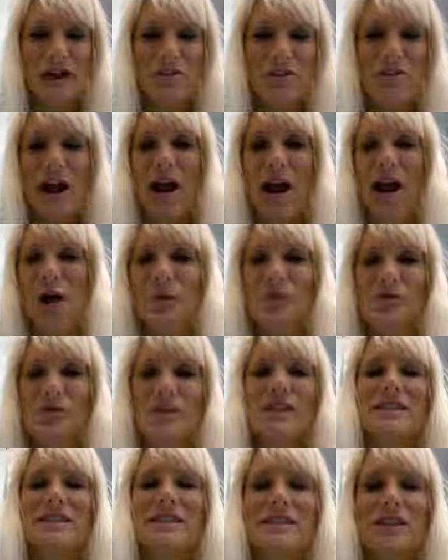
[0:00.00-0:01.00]

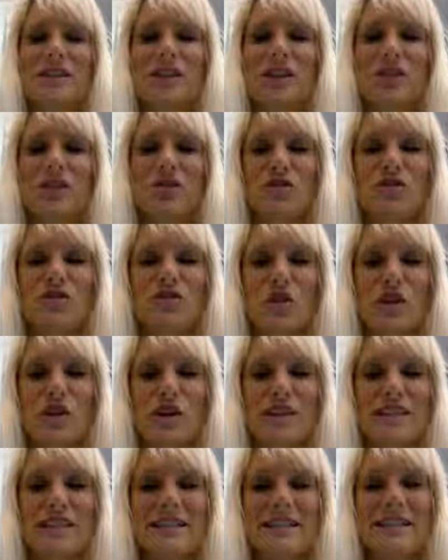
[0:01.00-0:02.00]
Round
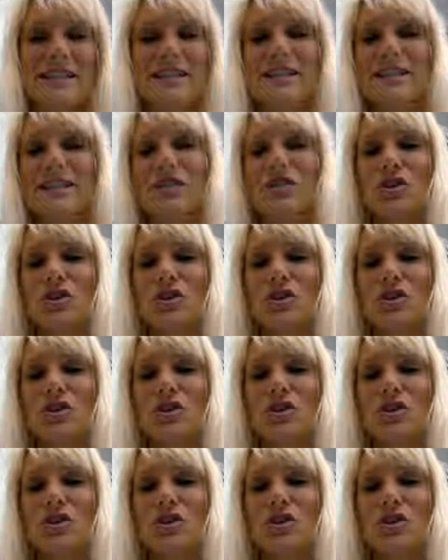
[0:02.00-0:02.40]
746